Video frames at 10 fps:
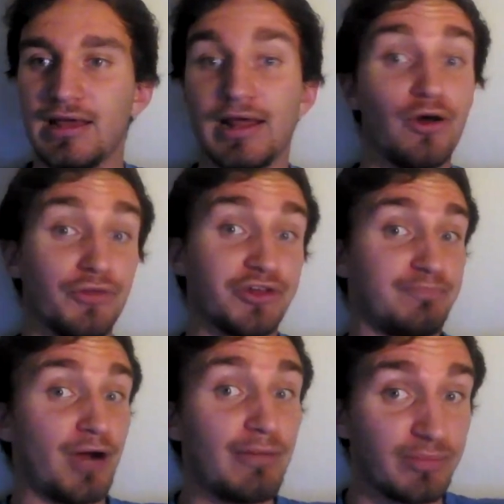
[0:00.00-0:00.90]
and I know
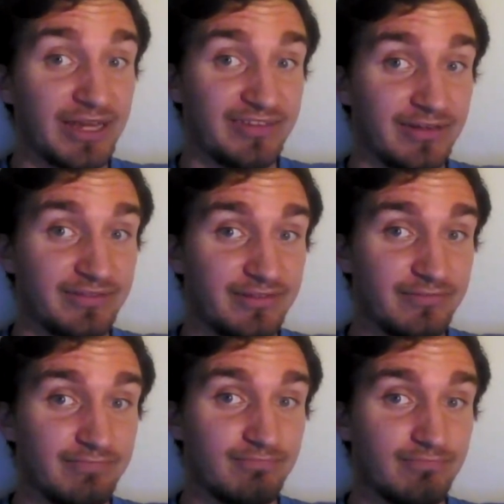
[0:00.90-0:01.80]
this problem
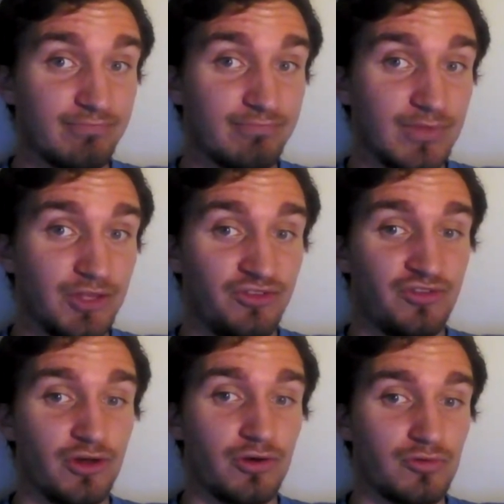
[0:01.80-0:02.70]
exists.
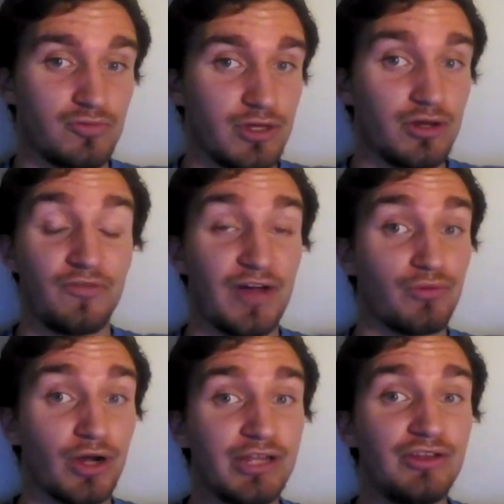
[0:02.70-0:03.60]
So, if
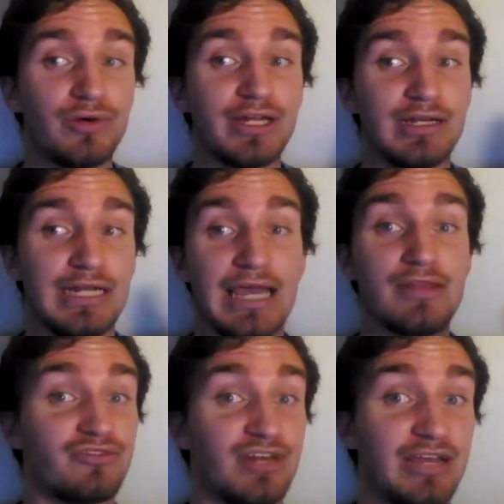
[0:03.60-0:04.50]
I run into it,
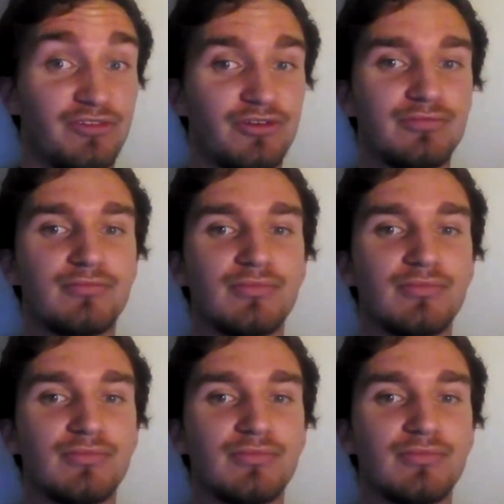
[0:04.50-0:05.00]
hey, there's an answer.